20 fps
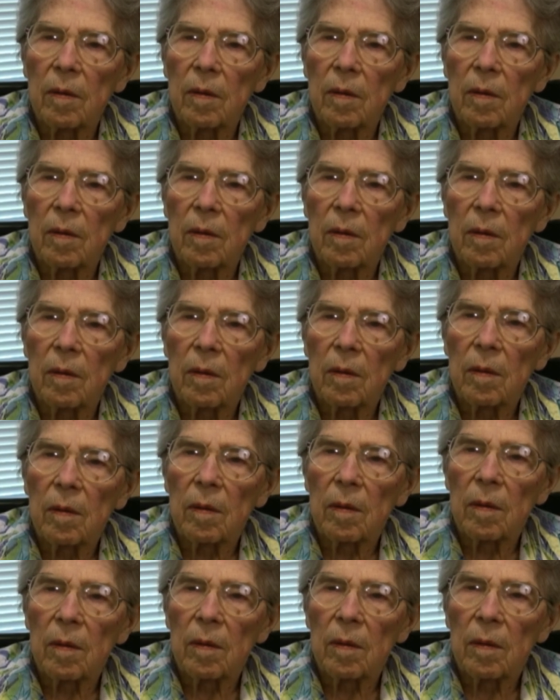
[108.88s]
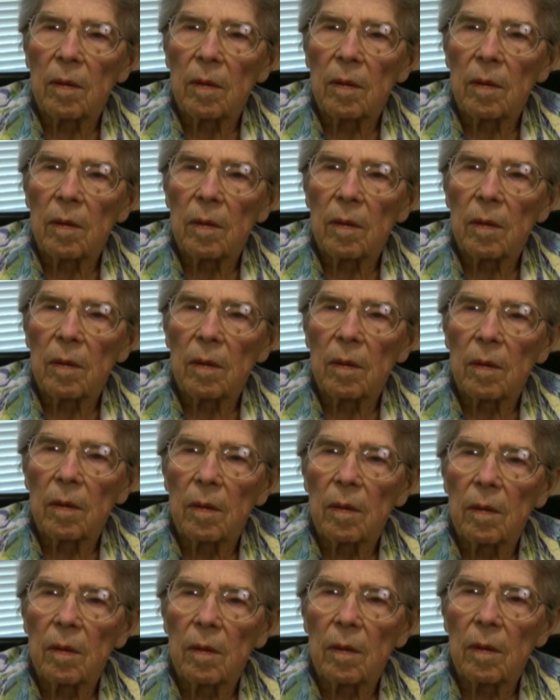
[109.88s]

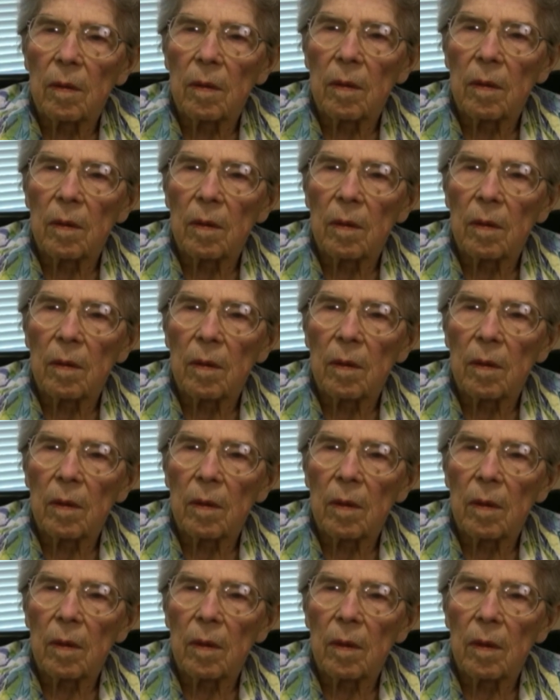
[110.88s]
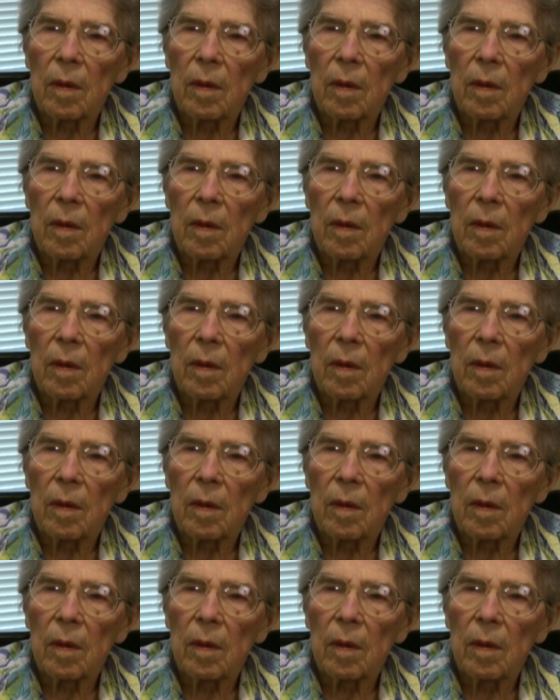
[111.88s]
No one is speaking in this clip.